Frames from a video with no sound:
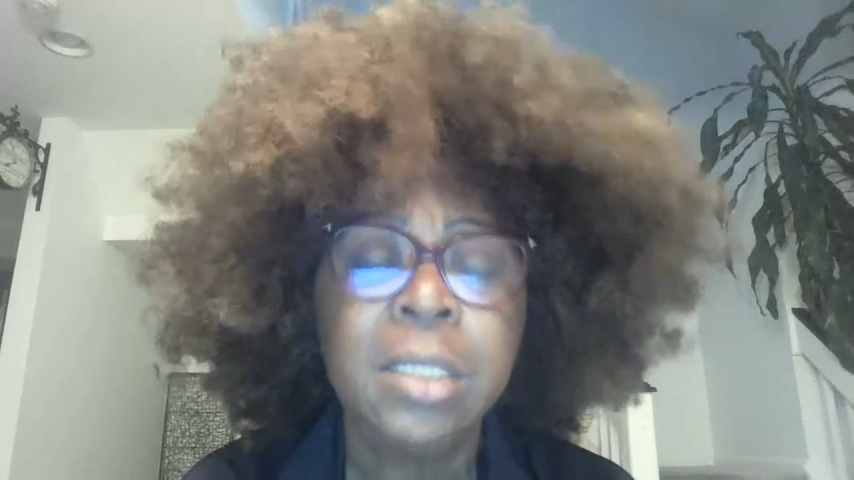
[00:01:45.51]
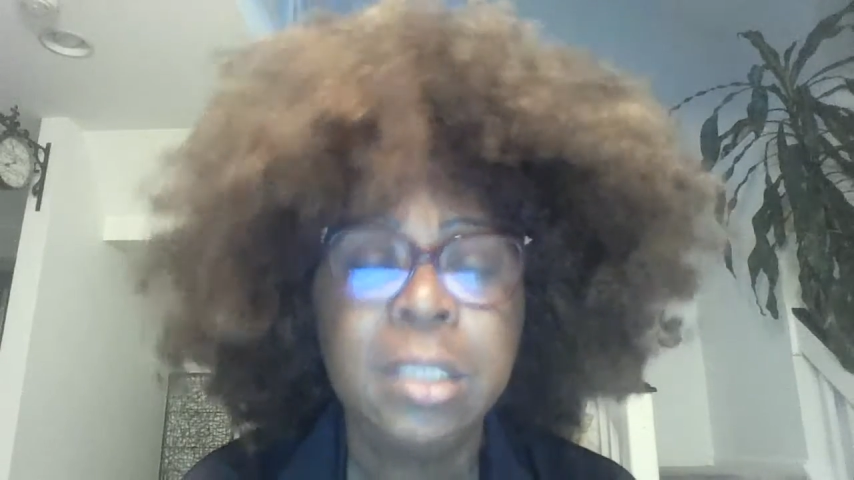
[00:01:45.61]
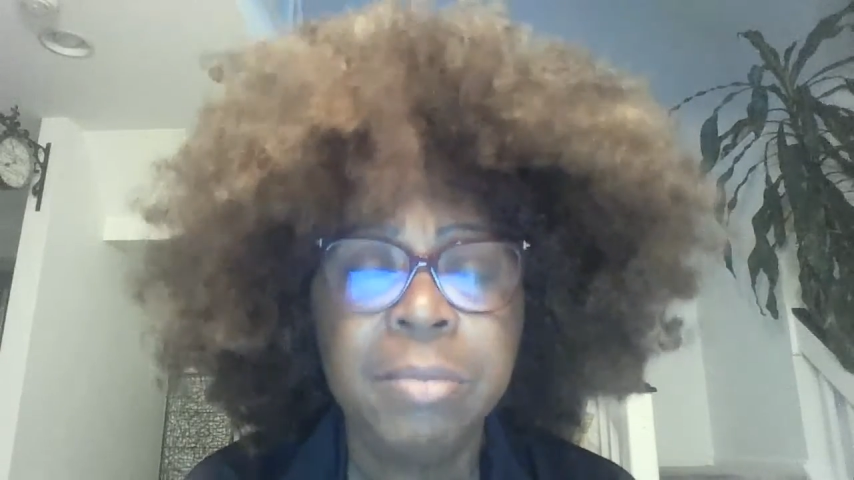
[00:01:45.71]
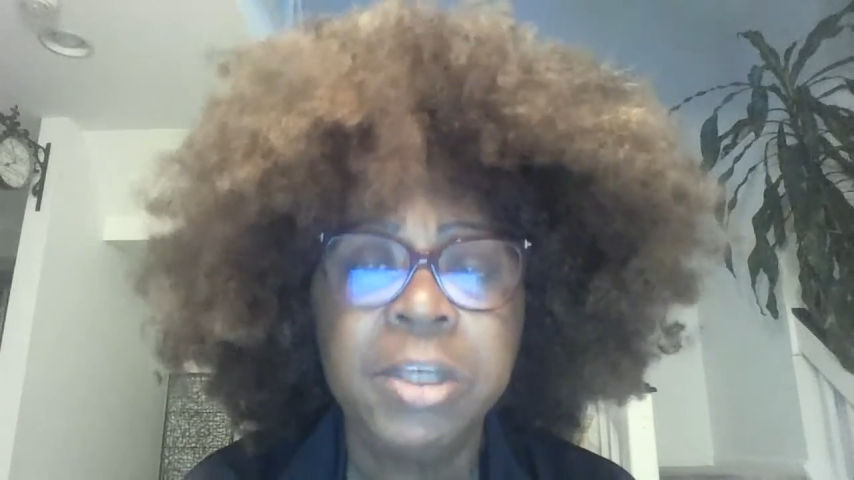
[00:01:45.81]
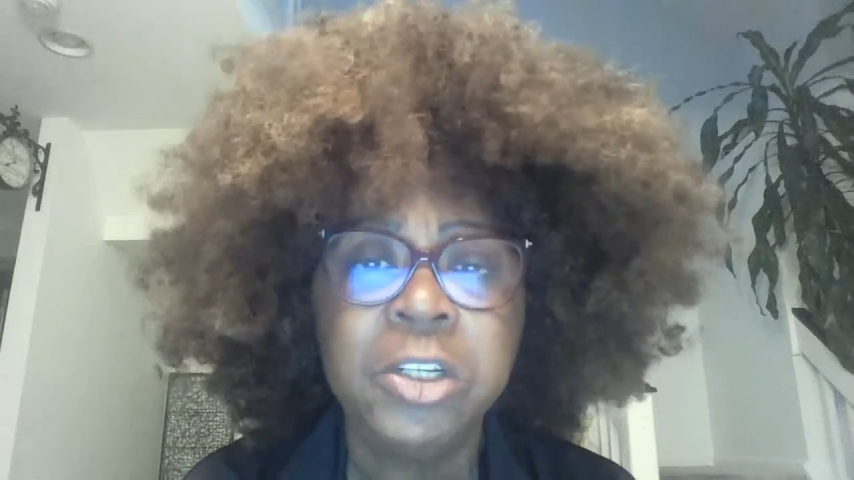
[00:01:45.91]

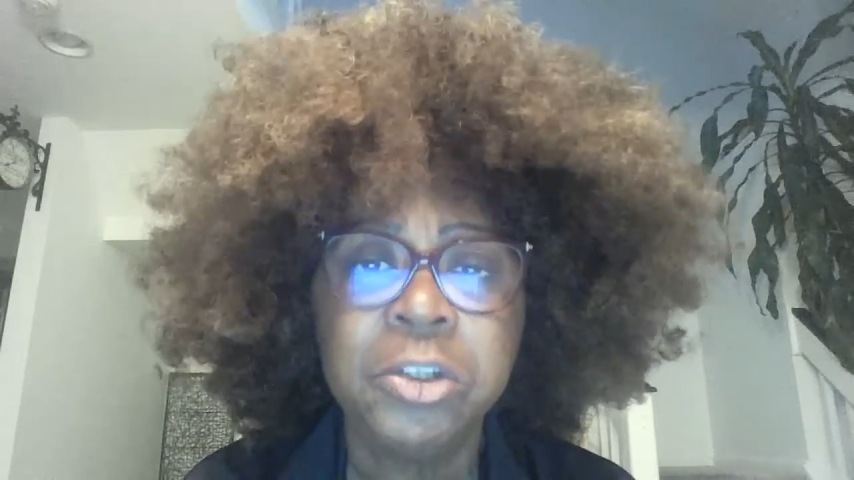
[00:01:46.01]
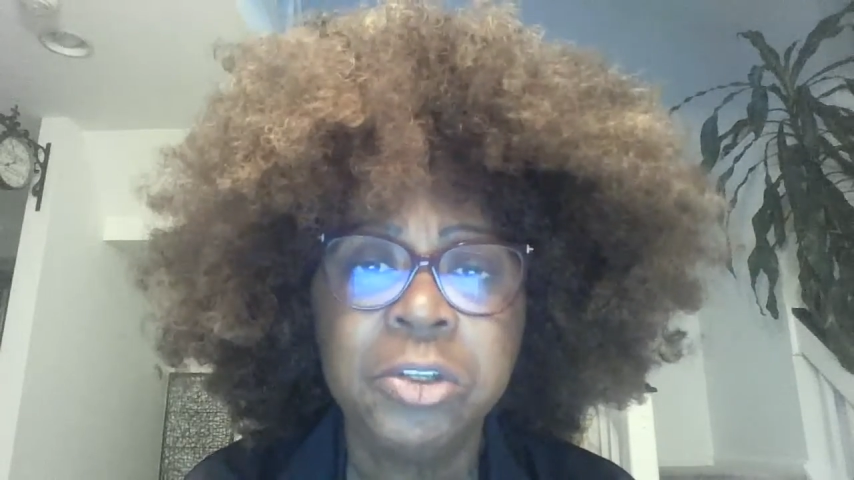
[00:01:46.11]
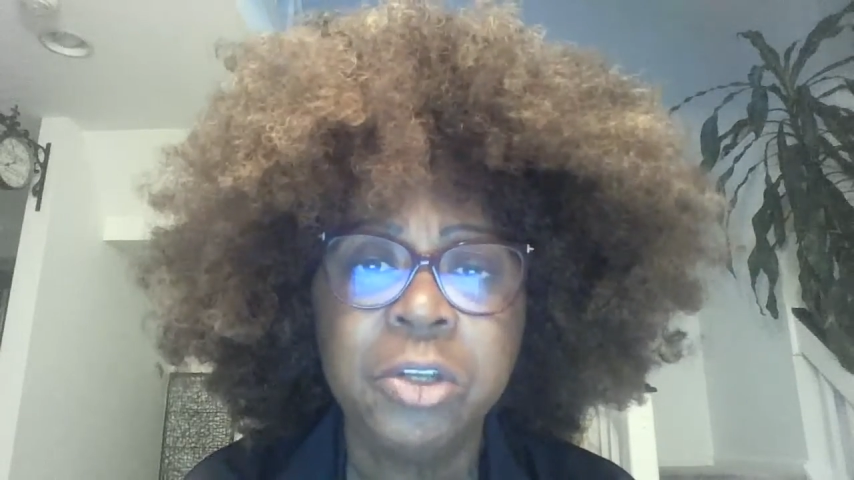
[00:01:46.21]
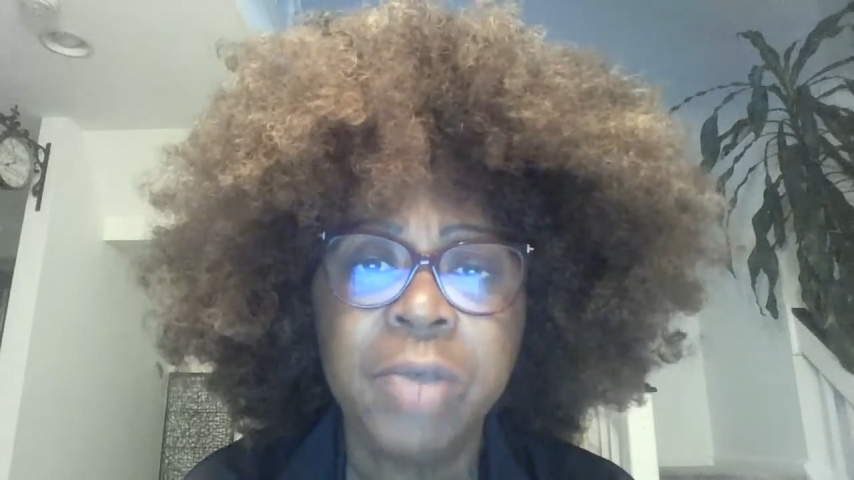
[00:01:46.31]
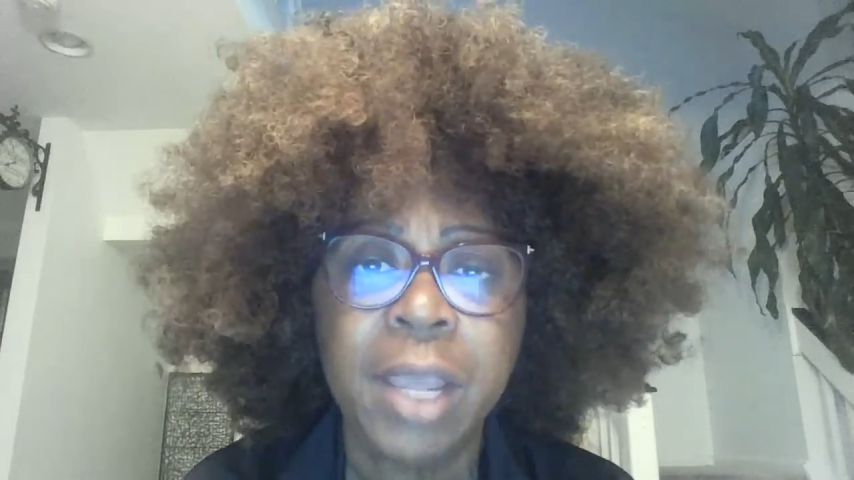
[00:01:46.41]
to make sure
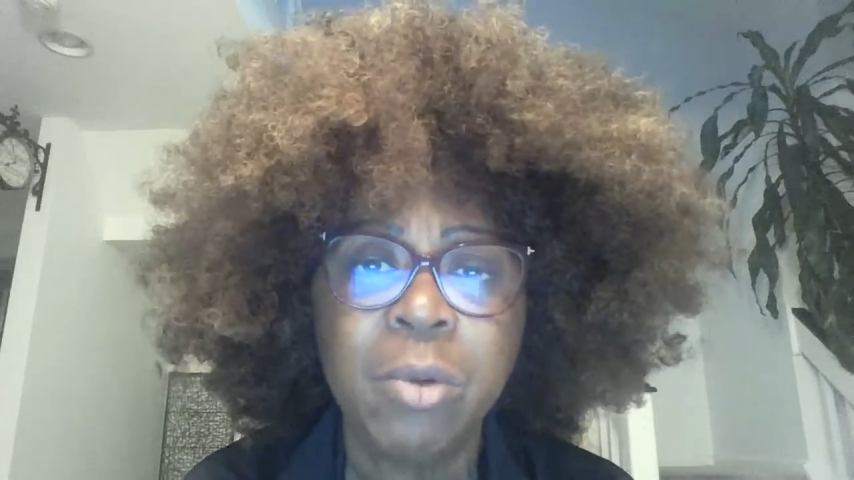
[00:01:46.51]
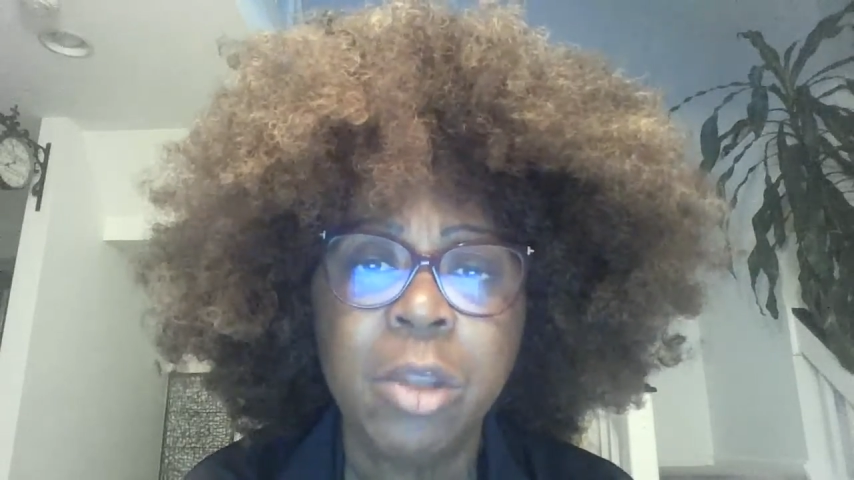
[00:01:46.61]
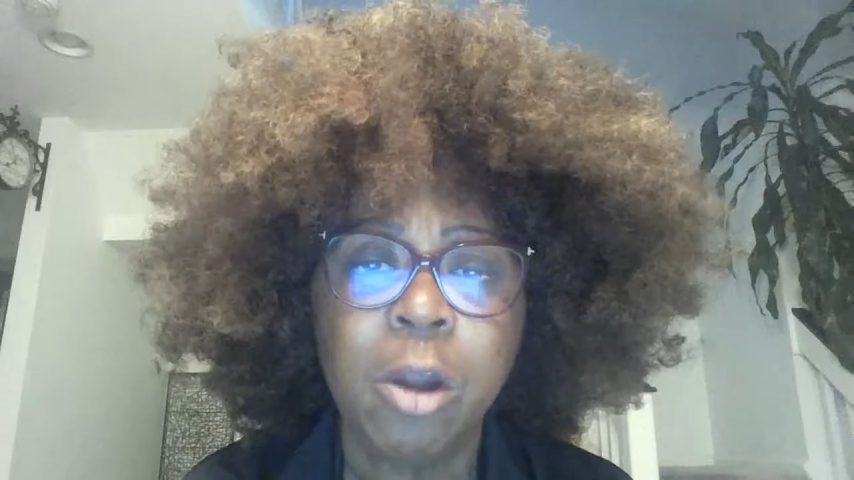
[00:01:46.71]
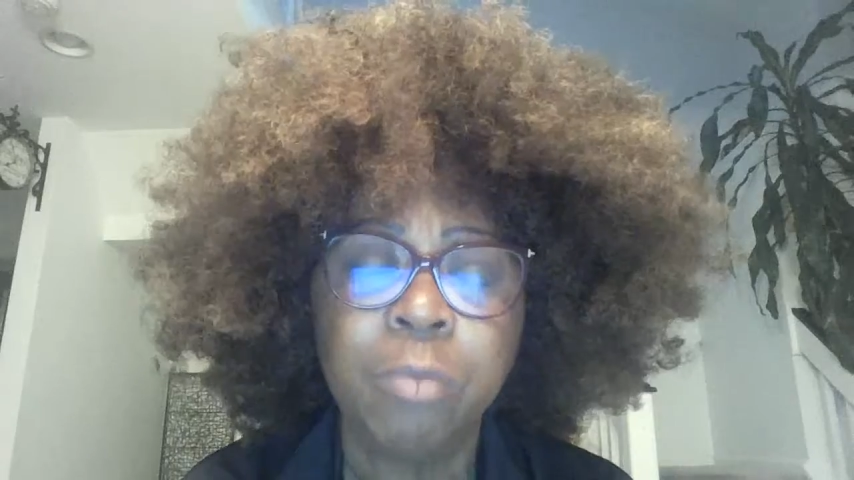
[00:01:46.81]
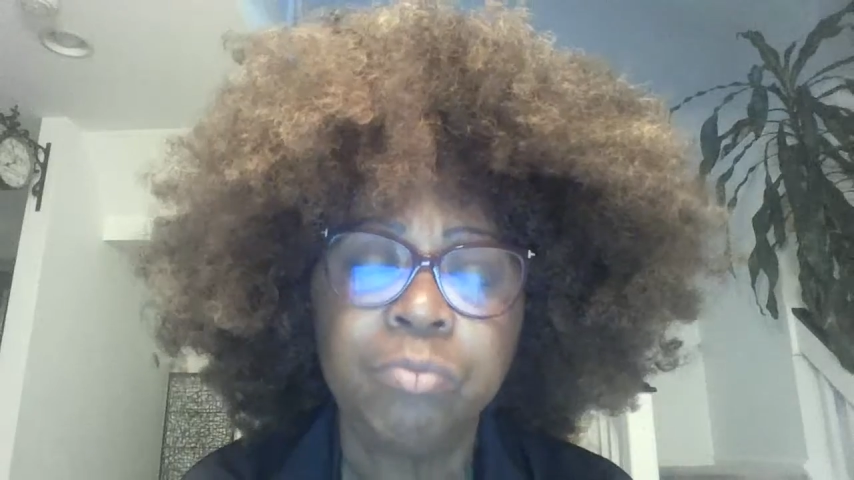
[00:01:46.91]
it's okay with
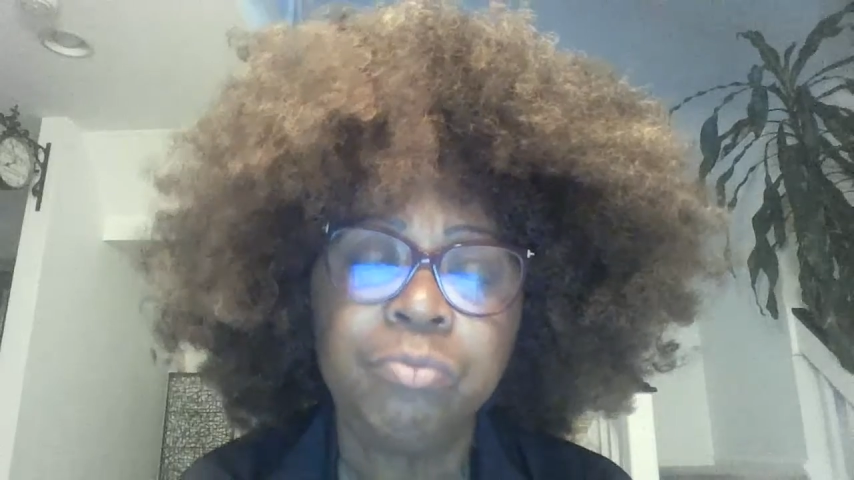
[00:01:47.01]
her.